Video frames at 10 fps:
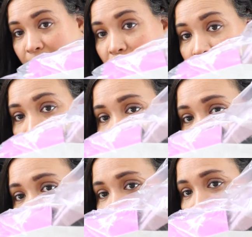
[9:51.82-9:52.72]
on
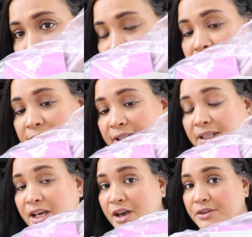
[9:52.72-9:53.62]

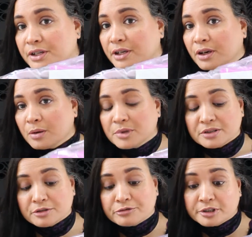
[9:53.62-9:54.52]
Zulily and they come
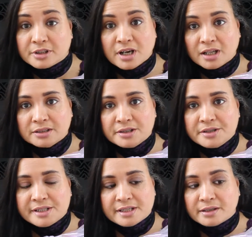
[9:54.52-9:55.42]
in different
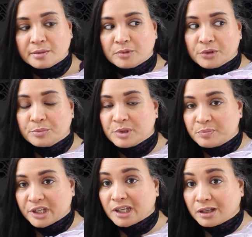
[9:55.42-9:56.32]
colors, and I'm going to be
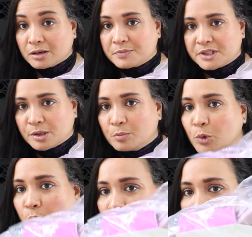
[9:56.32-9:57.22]
picking up some
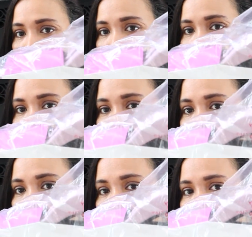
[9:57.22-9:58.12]
more. So
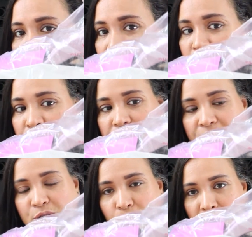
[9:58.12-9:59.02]
this is
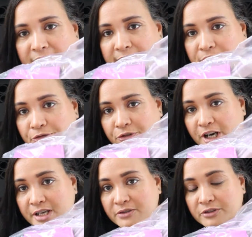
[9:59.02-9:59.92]
actually
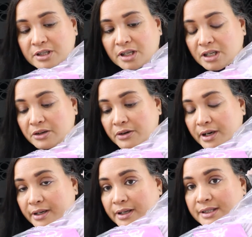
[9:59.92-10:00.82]
25 in here,
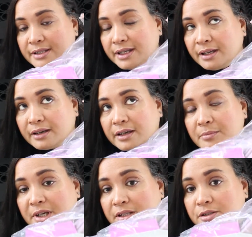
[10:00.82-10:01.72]
and I think I
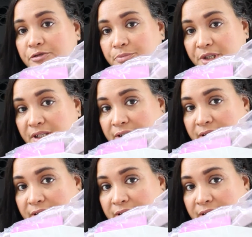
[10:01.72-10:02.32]
might have paid